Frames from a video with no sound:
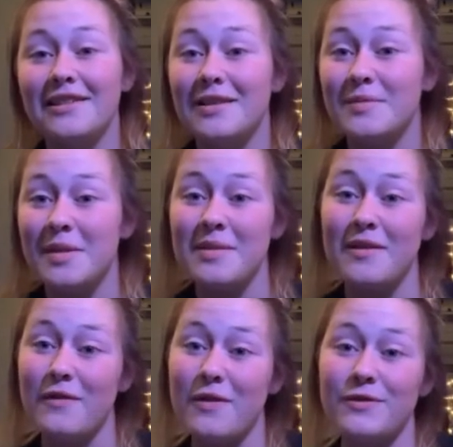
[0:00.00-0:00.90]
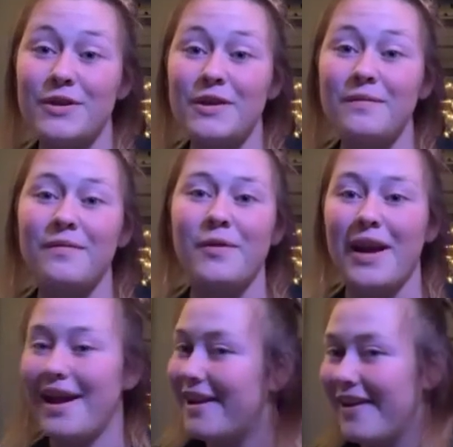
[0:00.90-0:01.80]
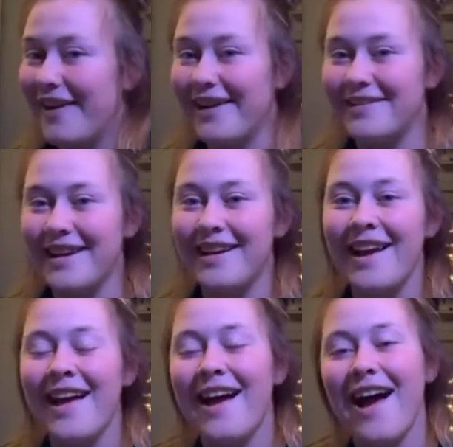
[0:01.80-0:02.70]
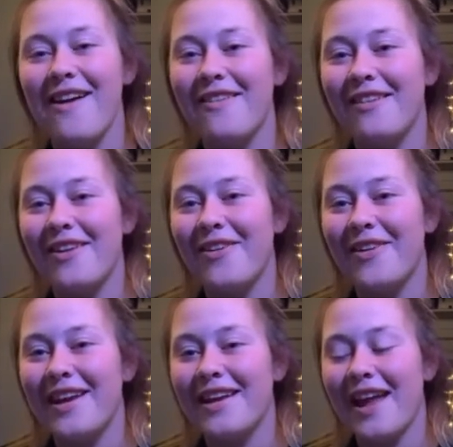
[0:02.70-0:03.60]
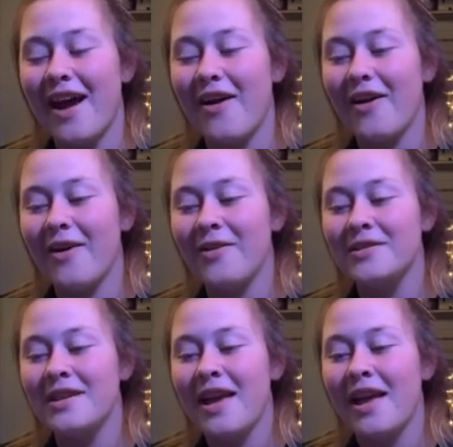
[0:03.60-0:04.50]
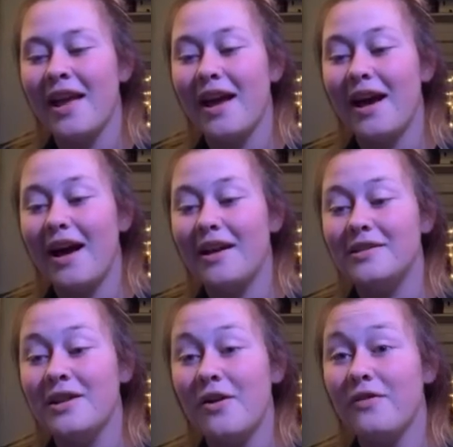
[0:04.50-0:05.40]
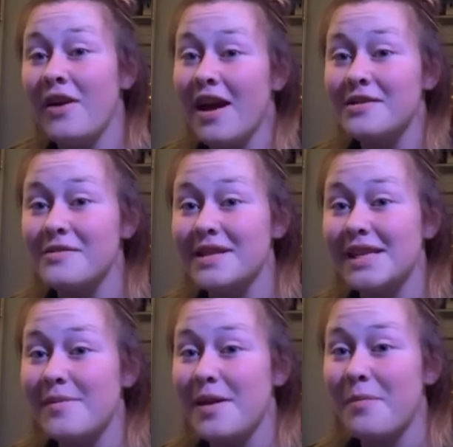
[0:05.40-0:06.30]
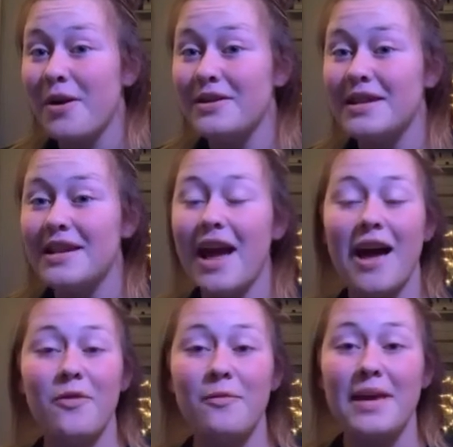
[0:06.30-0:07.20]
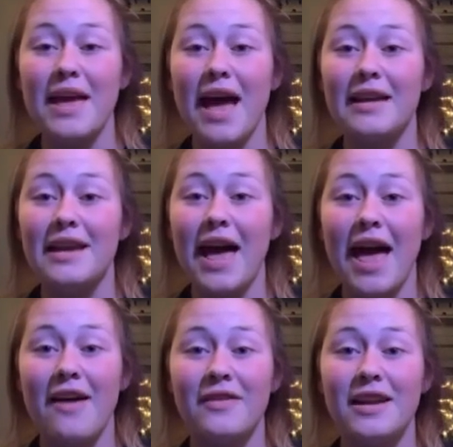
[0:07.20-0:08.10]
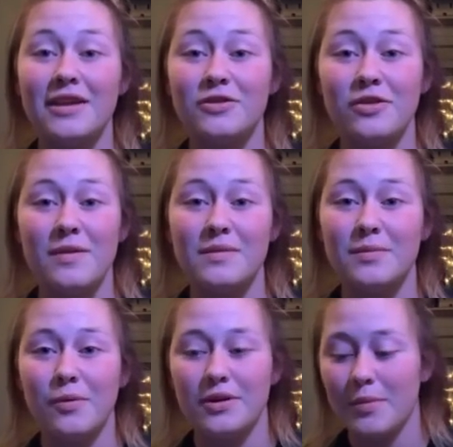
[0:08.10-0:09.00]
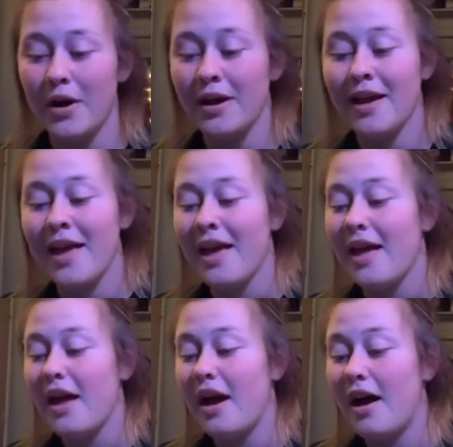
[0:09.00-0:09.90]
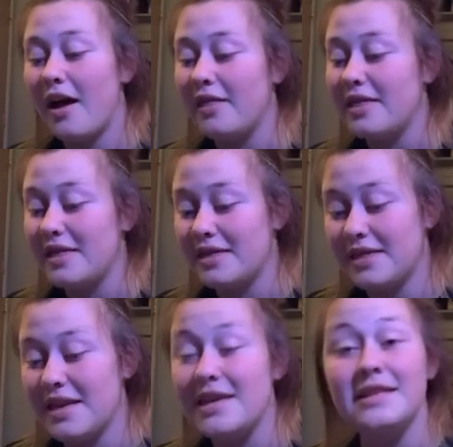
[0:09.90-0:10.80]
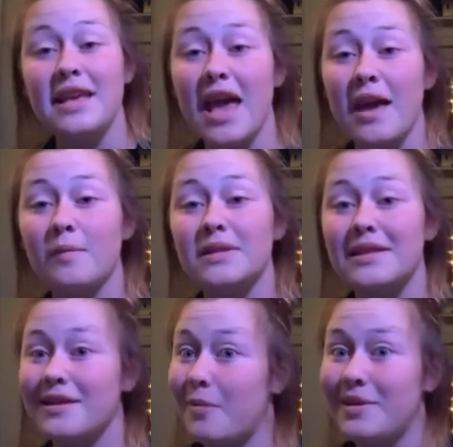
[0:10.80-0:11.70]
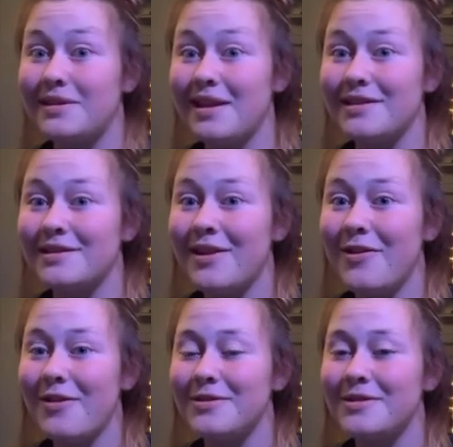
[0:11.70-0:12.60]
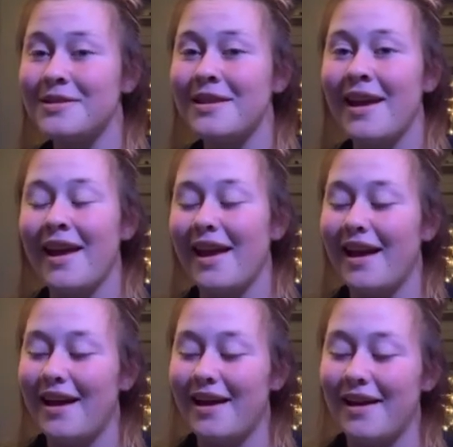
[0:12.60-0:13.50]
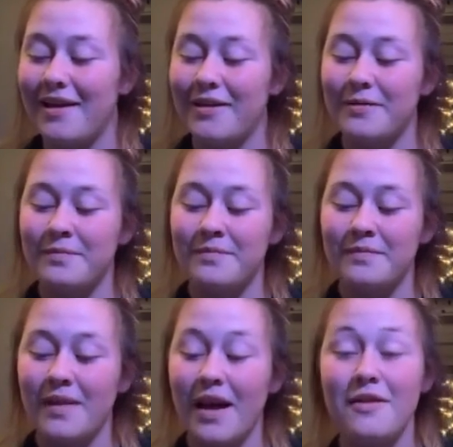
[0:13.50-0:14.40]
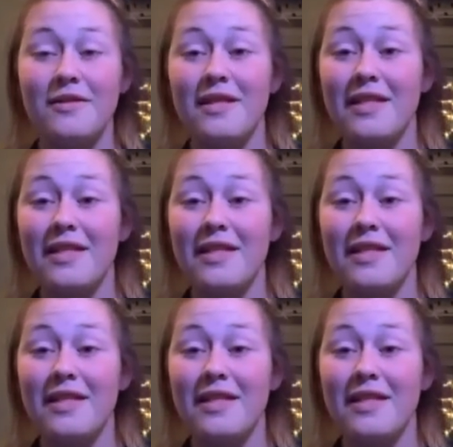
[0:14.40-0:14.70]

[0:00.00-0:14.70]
sometime in the future, when I go out there, I will record it and how it goes. Uh, so if you guys want to see me in person, I will be at Avid Extreme Sports Park on these games because I'll be slinging snow cones. Uh, other than